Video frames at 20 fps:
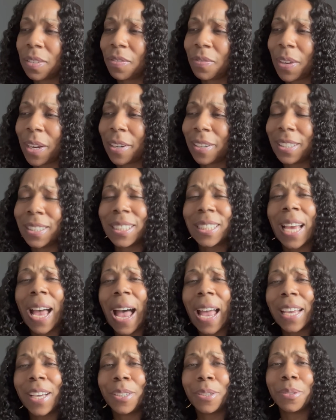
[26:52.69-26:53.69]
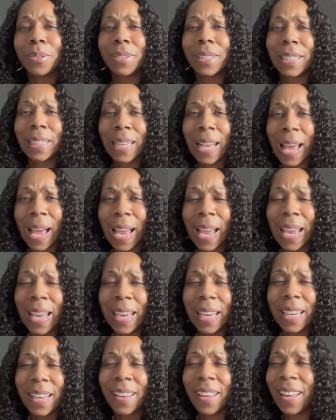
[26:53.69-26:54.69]
very
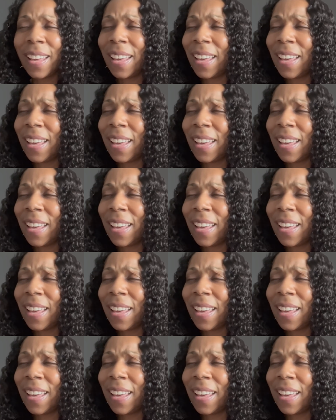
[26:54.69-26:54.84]
childlike.